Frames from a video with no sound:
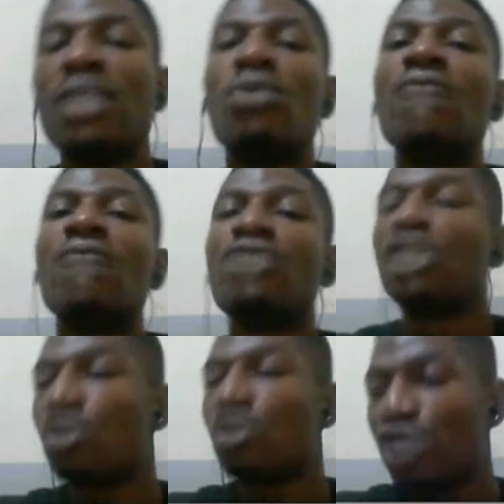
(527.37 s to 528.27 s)
They will have to
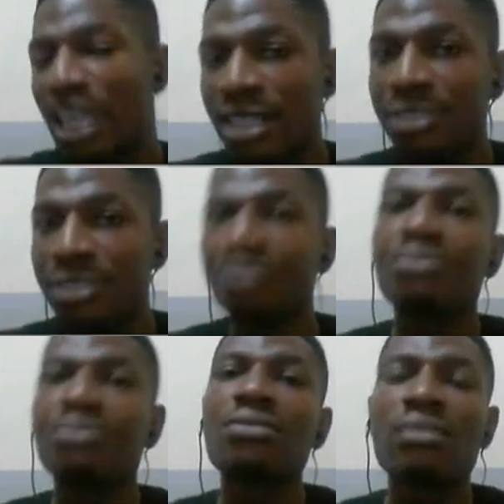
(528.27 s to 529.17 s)
check your channel
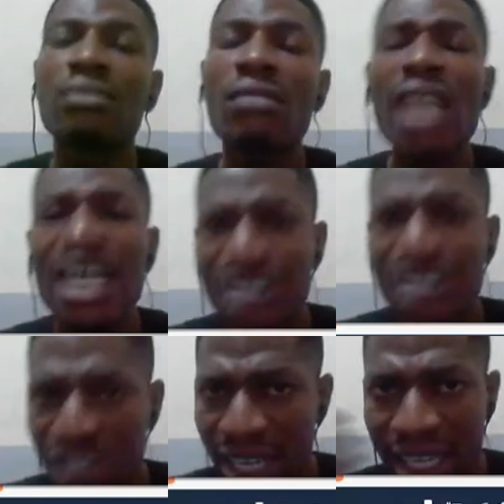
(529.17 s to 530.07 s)
and
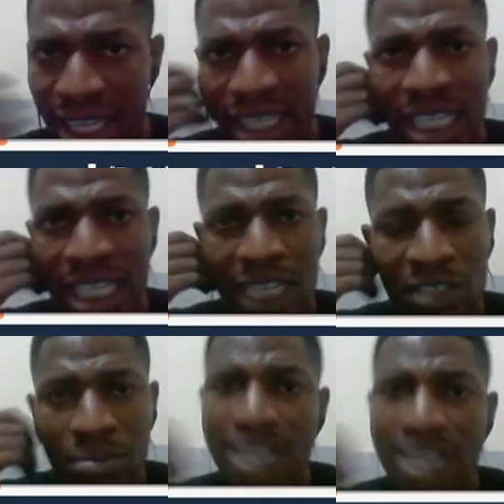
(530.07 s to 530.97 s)
check if
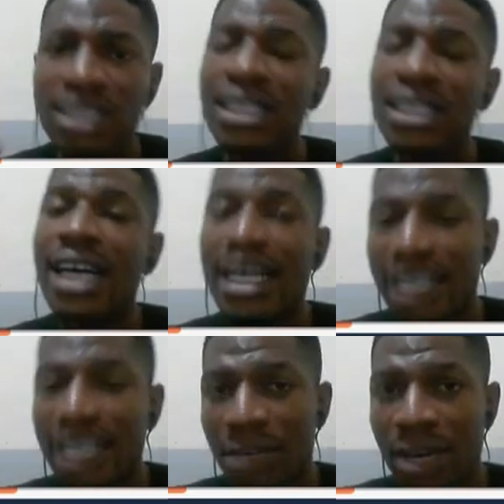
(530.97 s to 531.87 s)
it meets the
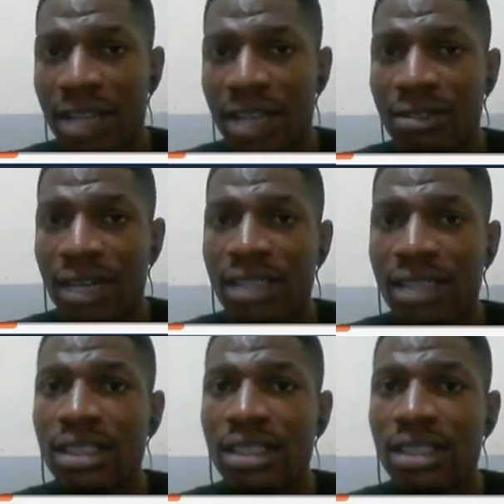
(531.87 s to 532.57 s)
criteria, right?